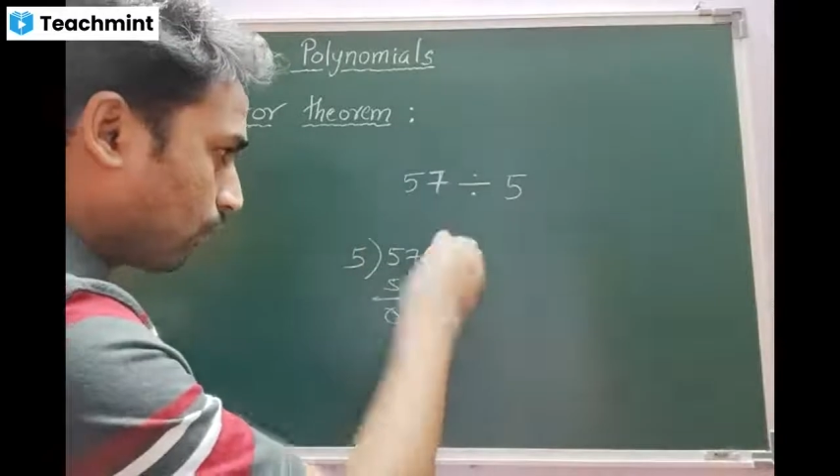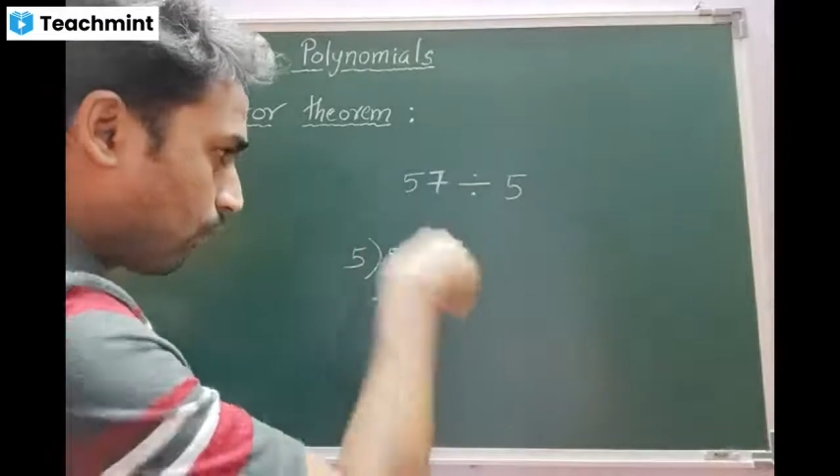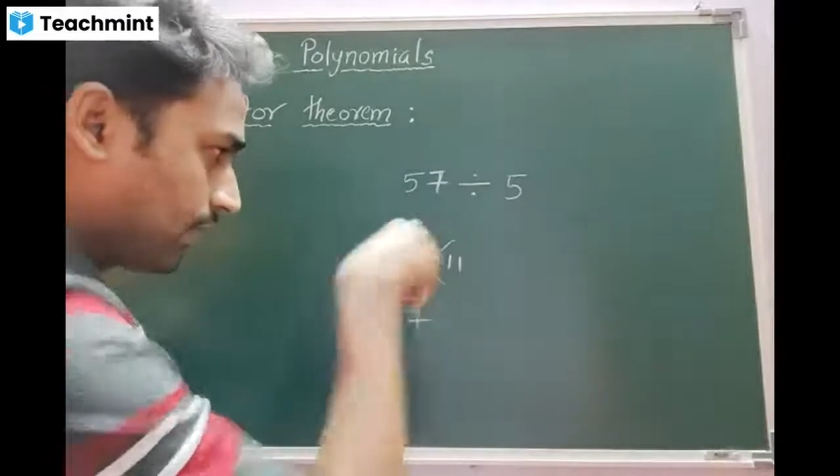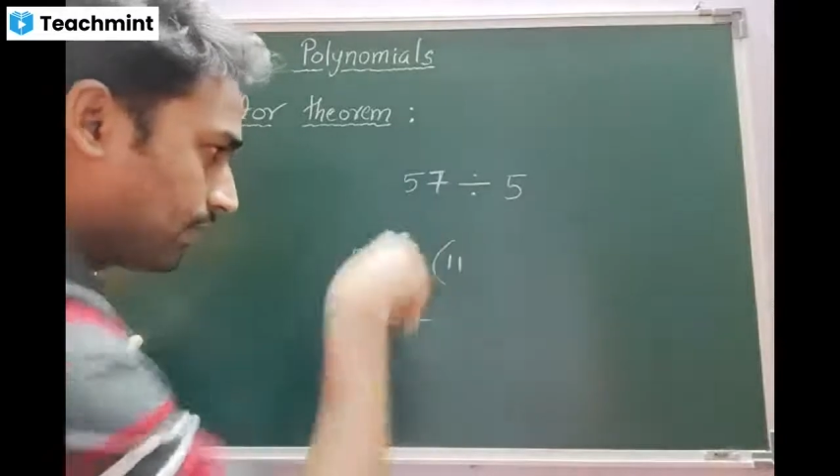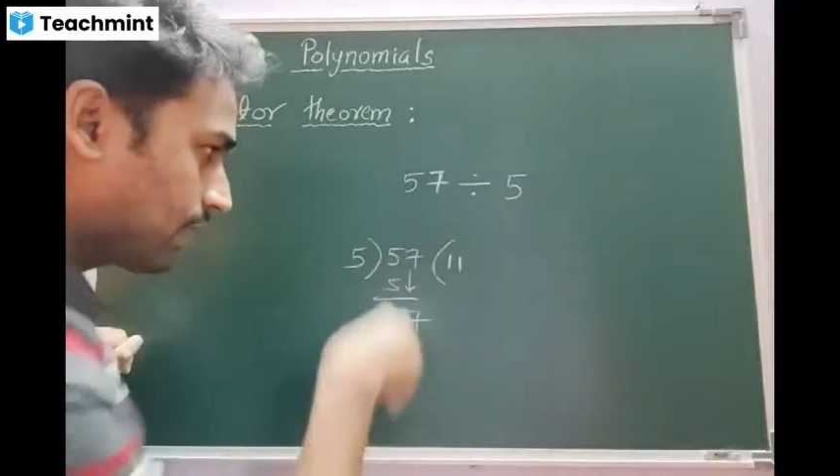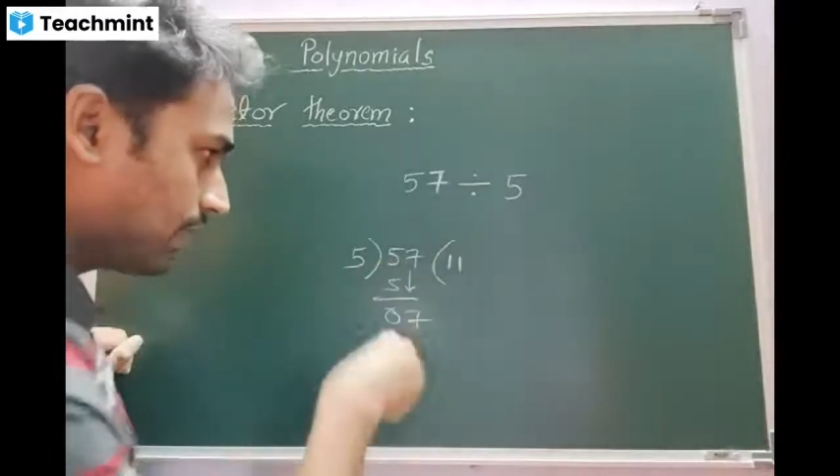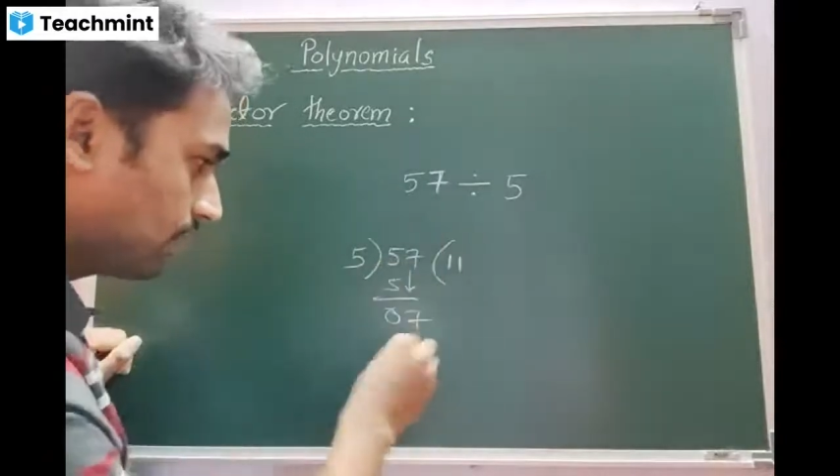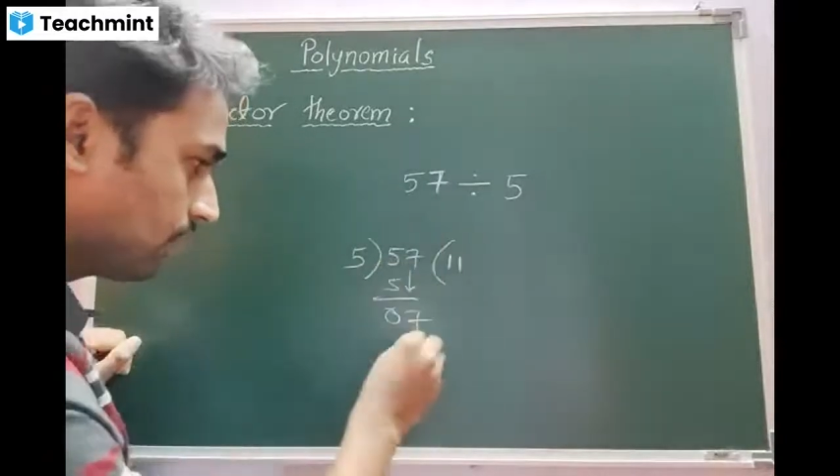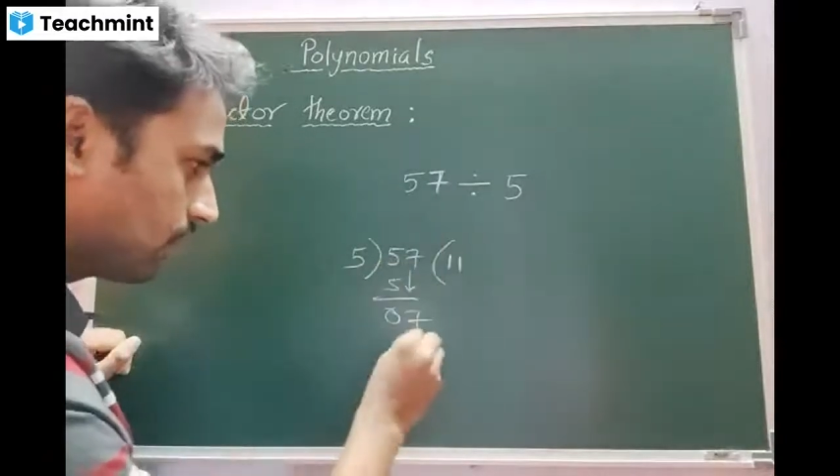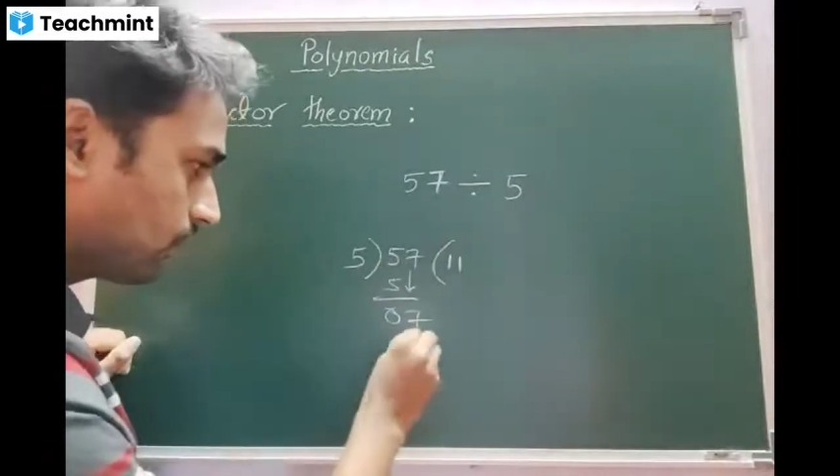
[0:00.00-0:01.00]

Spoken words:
ones are